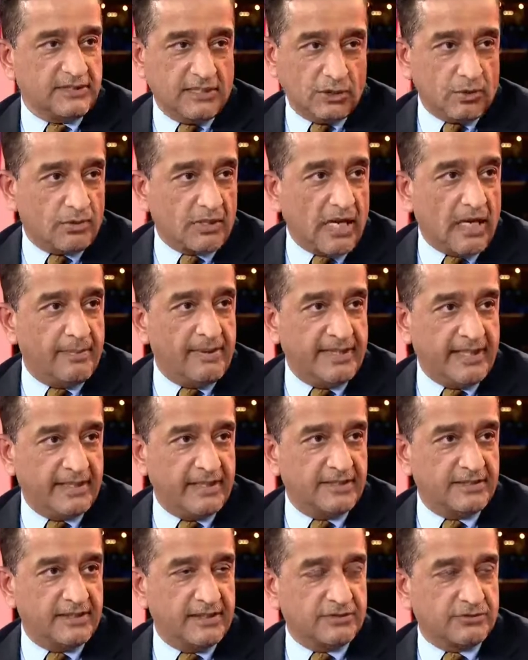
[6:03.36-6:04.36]
zero carbon
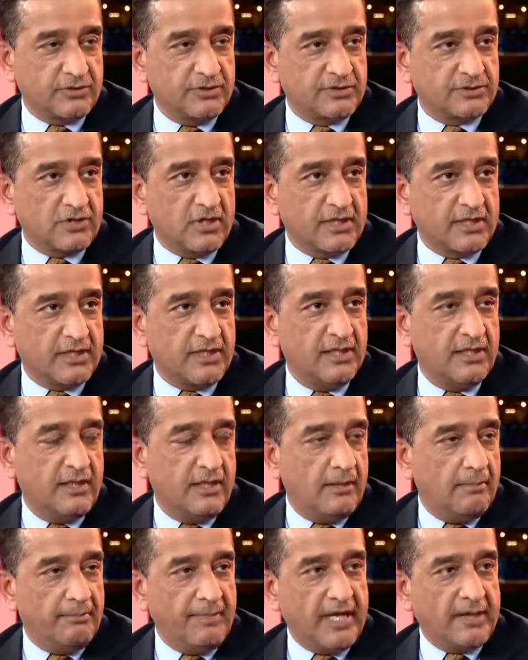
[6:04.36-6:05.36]
energy, so it's got a
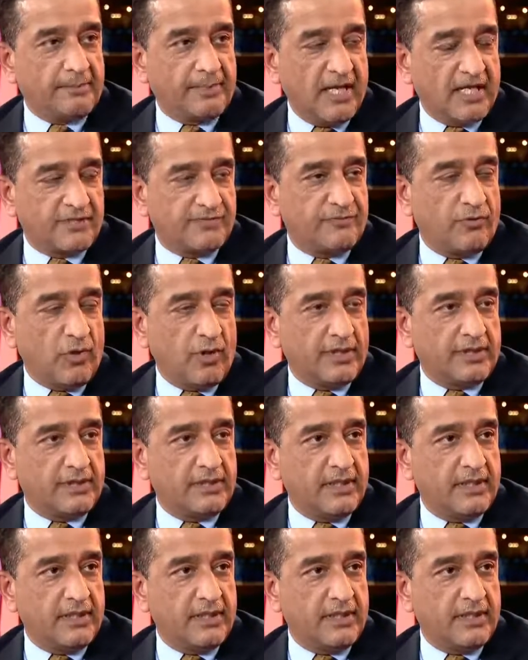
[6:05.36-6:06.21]
big plus for